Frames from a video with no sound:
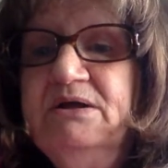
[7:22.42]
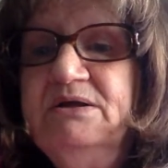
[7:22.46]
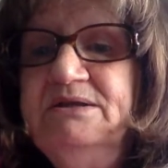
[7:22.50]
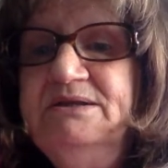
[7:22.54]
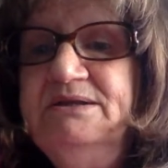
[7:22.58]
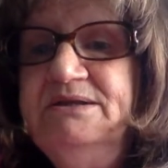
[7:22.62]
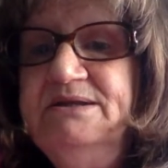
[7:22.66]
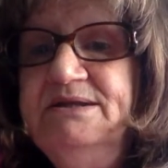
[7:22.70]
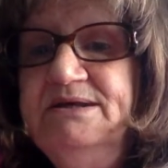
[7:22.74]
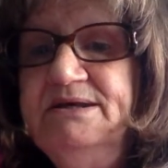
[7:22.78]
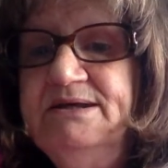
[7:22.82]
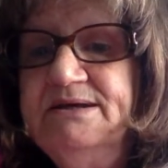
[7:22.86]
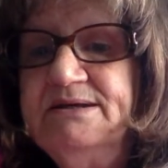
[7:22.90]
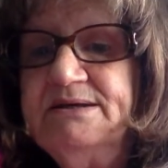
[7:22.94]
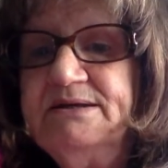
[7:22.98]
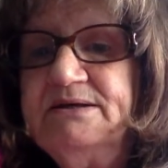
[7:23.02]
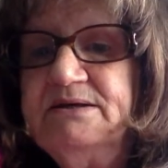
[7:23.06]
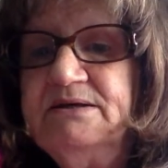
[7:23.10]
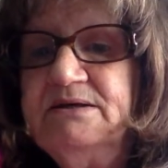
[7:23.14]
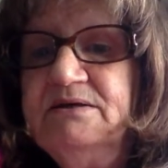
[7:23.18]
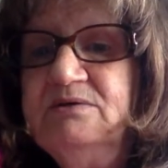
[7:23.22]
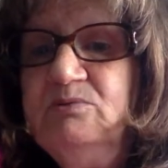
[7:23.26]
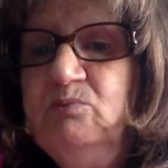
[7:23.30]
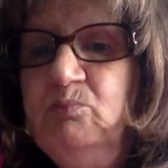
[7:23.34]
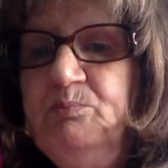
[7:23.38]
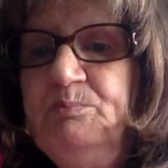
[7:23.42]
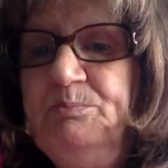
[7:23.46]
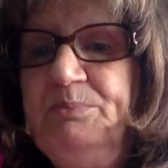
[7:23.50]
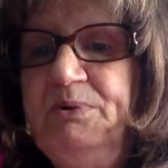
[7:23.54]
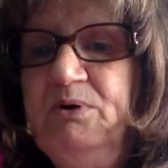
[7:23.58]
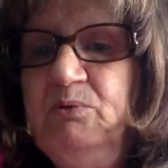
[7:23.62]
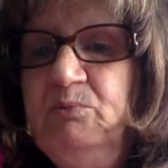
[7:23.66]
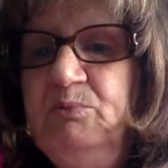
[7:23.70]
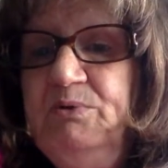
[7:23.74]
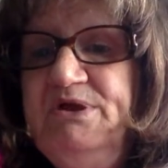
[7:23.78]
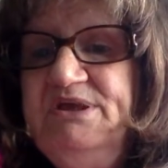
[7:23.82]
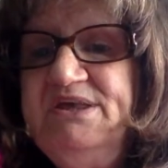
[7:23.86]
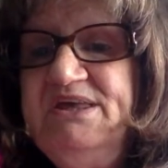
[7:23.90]
Nick,
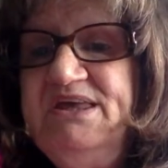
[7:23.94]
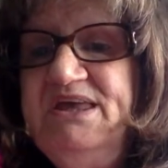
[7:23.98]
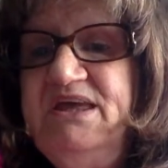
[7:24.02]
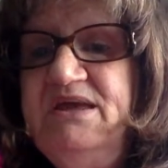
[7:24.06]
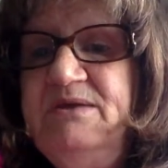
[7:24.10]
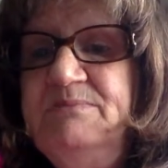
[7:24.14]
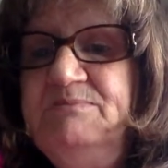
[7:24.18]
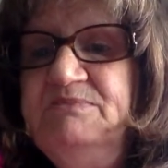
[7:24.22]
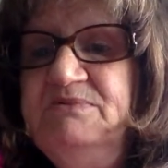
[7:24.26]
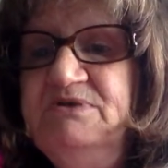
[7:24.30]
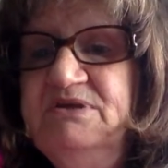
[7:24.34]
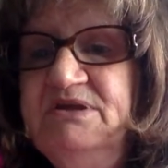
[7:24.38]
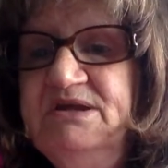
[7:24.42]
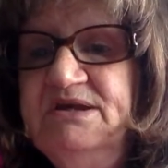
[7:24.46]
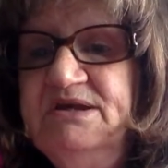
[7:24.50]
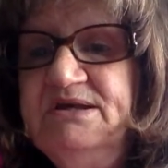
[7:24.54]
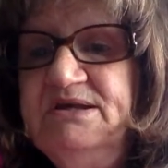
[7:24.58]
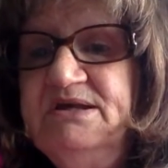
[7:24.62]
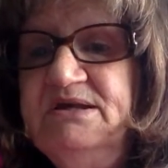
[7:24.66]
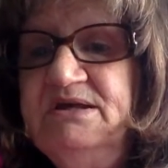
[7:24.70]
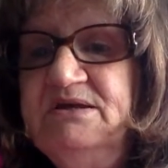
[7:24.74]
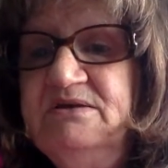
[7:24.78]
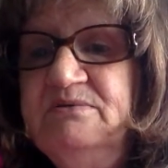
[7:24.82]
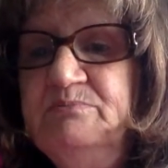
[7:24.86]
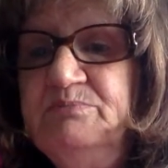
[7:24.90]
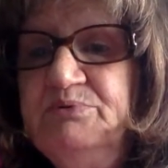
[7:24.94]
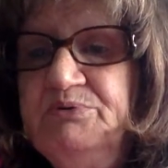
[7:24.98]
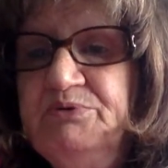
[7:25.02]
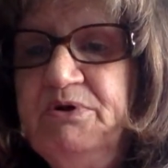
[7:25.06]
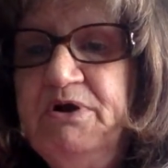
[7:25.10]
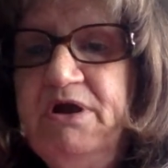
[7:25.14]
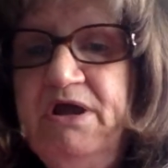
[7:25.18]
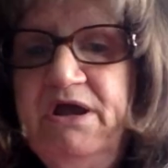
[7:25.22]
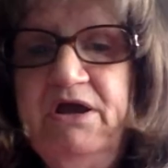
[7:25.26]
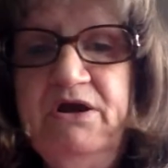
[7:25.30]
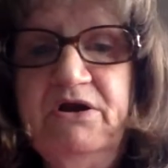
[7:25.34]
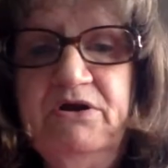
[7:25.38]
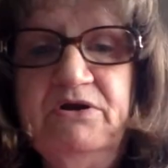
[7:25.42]
but we keep Nick in
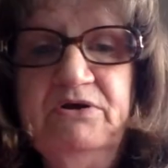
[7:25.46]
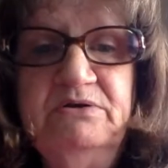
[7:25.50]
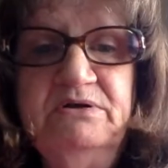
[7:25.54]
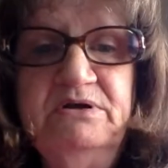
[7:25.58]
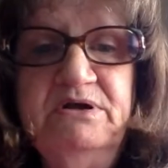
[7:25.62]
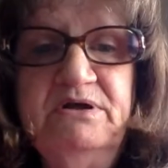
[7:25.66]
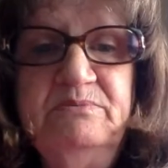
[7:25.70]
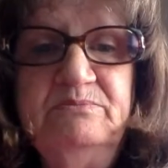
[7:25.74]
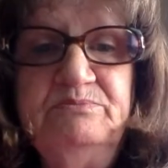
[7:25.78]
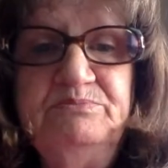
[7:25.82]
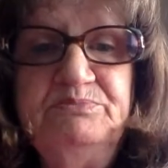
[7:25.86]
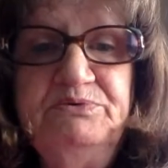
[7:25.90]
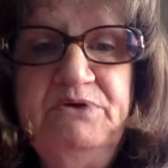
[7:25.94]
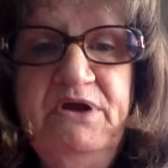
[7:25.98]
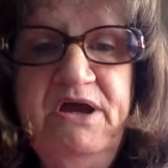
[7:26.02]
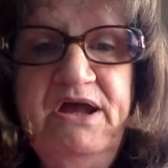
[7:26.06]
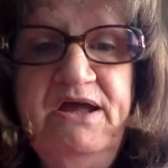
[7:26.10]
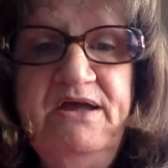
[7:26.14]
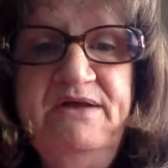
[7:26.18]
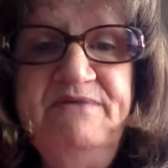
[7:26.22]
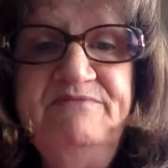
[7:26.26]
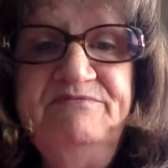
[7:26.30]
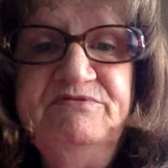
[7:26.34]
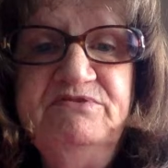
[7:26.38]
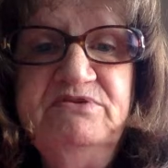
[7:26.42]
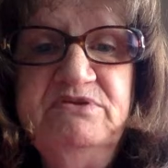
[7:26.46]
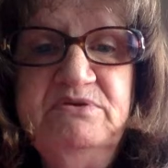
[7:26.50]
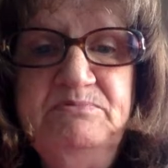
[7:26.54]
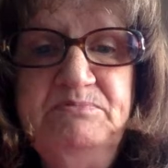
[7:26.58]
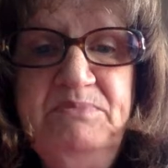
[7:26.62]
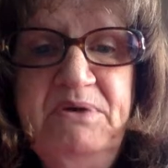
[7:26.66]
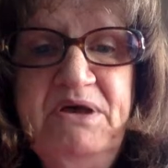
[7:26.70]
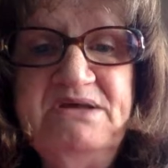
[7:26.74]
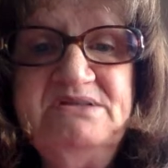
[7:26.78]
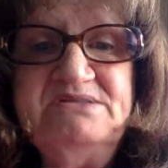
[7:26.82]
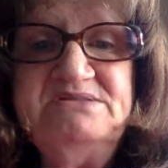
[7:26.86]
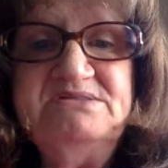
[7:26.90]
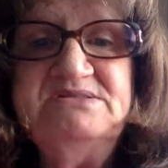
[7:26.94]
prayer and pray for the
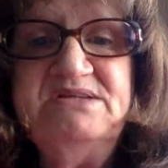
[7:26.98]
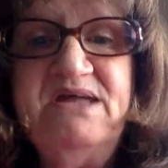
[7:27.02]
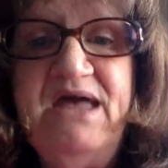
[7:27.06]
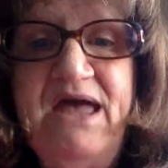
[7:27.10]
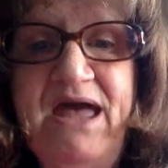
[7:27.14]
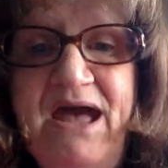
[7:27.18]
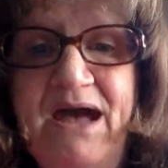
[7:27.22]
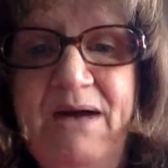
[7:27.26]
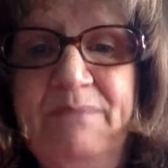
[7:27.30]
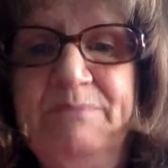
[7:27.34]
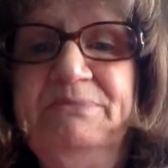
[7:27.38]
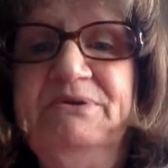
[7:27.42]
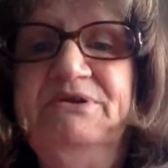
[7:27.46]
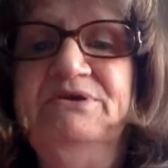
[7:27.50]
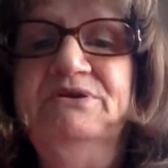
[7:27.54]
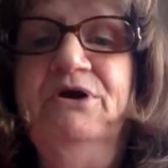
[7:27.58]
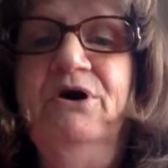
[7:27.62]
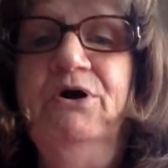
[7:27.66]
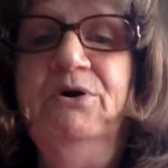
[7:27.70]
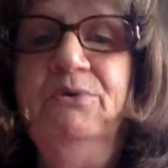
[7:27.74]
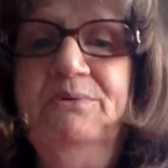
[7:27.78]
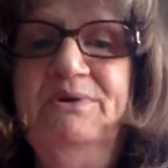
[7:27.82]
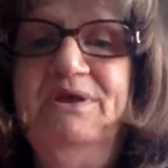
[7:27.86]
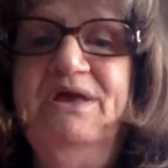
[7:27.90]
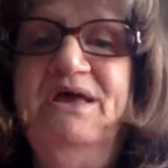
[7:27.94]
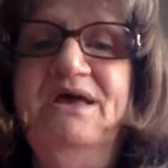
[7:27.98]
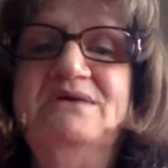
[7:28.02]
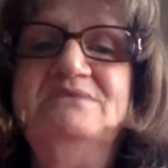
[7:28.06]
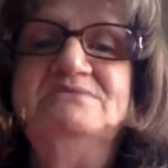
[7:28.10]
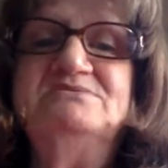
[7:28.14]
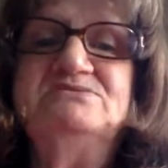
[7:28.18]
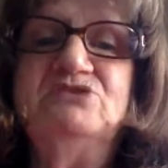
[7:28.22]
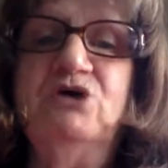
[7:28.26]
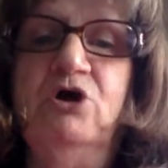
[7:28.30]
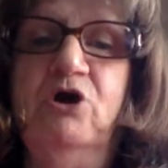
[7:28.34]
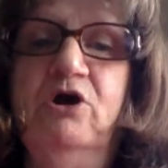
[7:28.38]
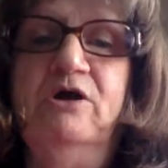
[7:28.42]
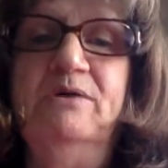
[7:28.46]
best to happen. Okay,
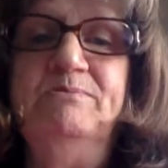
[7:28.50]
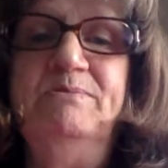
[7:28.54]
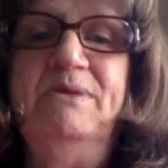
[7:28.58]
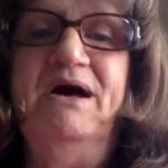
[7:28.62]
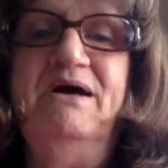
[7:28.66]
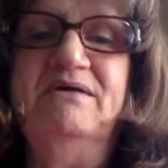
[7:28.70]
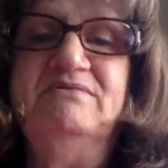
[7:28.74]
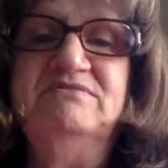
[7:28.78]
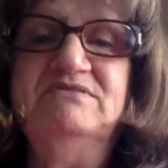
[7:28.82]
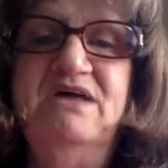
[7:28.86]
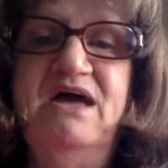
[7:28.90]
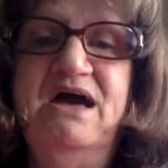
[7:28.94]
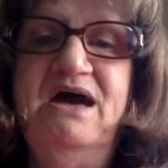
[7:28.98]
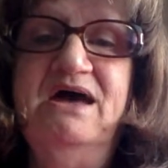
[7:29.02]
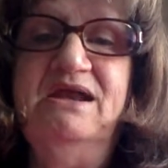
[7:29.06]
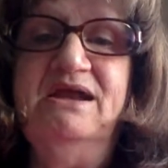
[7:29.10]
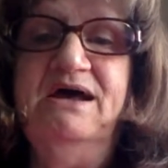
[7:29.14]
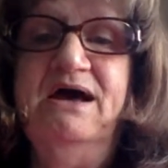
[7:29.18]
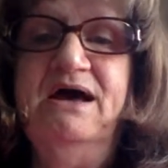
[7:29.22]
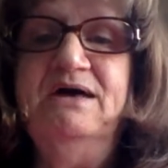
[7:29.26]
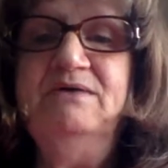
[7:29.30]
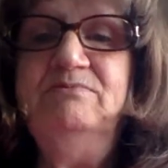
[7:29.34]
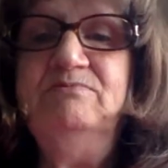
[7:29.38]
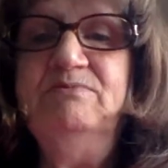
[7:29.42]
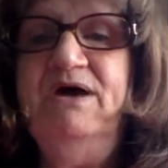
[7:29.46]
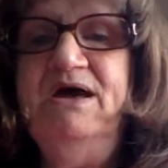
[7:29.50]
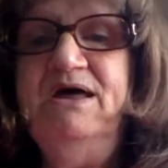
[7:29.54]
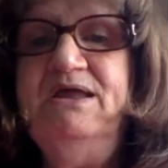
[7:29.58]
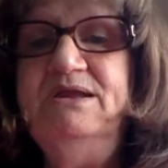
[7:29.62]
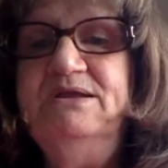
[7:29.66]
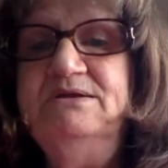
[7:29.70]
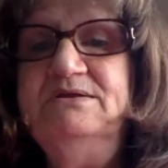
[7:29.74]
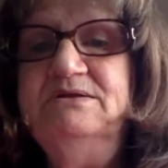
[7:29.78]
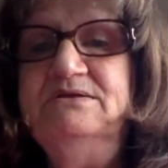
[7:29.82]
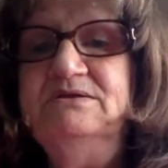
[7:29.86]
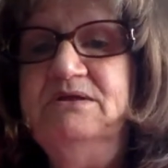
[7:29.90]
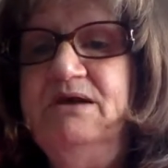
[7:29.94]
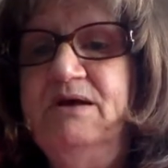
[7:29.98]
sorry about that. I read
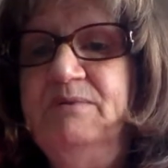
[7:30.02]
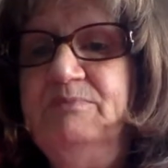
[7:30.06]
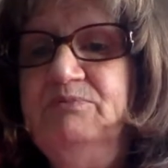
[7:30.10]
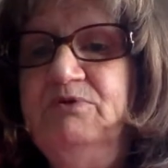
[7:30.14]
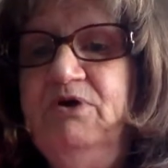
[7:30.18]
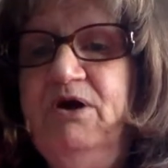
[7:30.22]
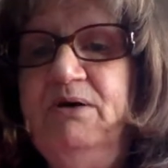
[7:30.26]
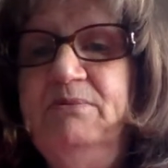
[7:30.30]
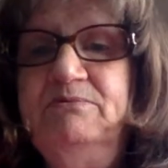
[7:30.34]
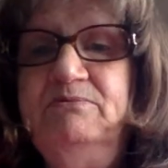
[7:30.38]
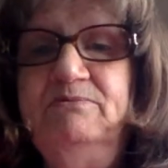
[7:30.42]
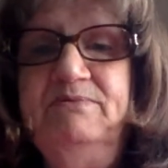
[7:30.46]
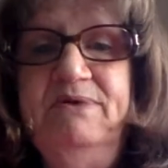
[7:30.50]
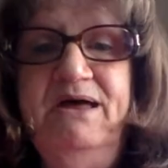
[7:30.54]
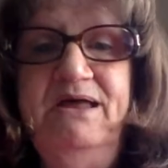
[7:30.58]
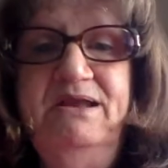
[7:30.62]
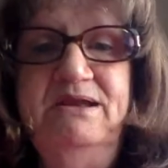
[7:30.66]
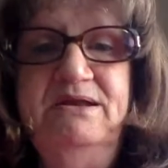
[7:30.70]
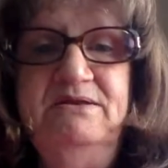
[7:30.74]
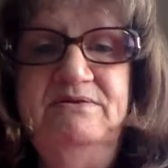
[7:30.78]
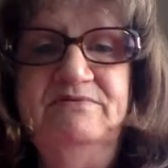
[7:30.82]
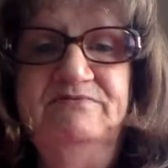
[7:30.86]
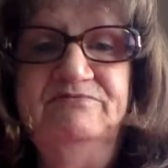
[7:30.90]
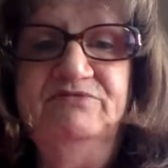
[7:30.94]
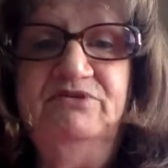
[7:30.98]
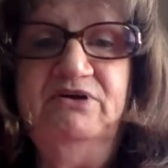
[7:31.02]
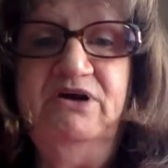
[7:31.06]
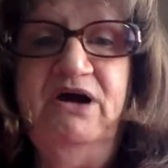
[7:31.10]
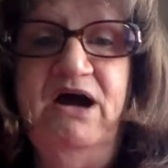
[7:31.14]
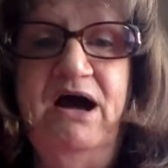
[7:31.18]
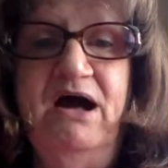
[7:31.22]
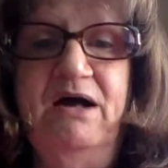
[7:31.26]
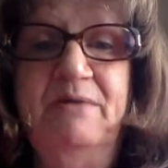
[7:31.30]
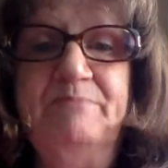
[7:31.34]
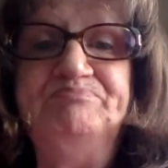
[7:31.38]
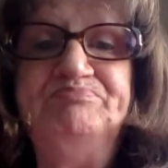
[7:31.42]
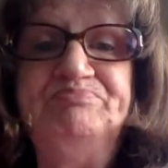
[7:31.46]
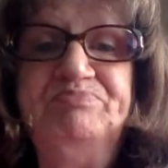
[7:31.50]
it, I probably read it and
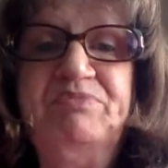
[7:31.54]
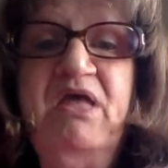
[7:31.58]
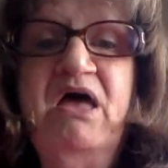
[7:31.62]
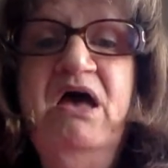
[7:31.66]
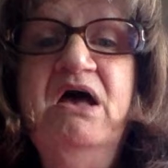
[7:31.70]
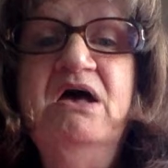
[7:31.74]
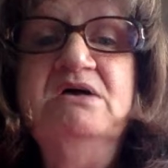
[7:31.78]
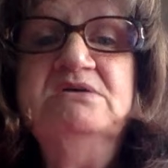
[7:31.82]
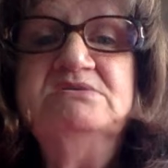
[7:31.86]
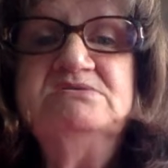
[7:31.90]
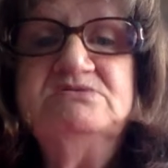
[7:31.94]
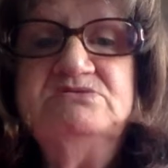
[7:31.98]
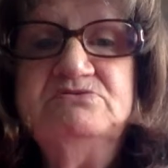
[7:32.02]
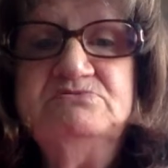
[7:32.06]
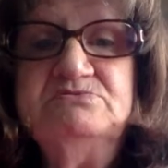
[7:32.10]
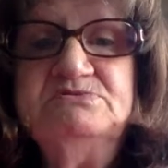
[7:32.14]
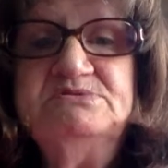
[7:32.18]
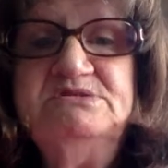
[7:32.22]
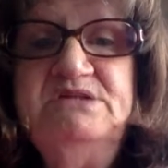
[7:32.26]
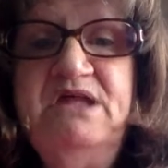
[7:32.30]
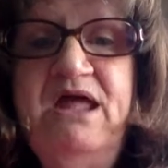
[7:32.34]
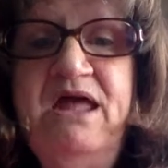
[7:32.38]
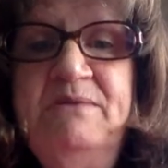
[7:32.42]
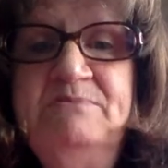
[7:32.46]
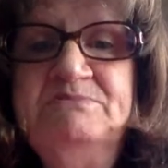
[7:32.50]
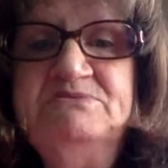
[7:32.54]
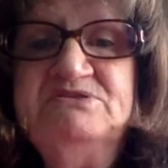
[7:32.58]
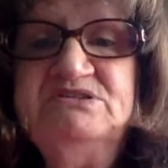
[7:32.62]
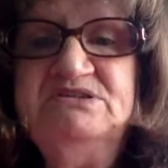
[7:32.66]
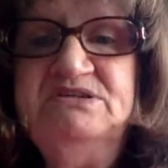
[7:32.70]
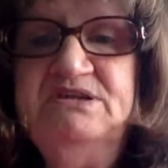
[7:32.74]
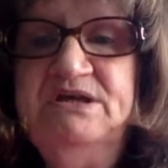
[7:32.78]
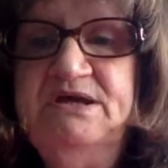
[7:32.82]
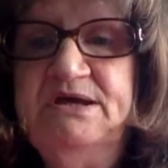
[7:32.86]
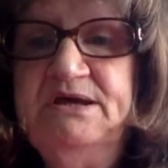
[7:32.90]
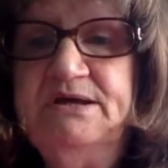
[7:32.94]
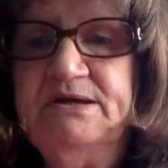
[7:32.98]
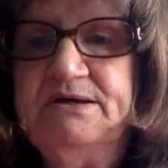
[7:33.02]
forgot. So his name is
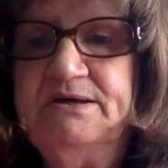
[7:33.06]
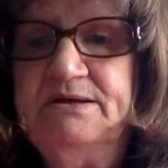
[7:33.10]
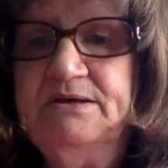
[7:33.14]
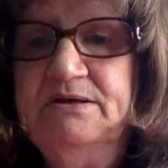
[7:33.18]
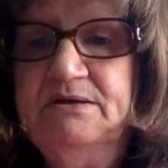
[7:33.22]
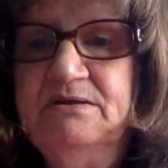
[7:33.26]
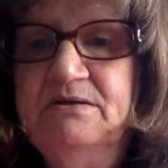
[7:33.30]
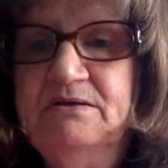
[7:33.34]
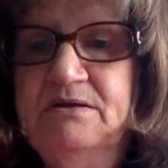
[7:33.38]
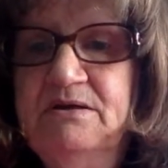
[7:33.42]
Nick.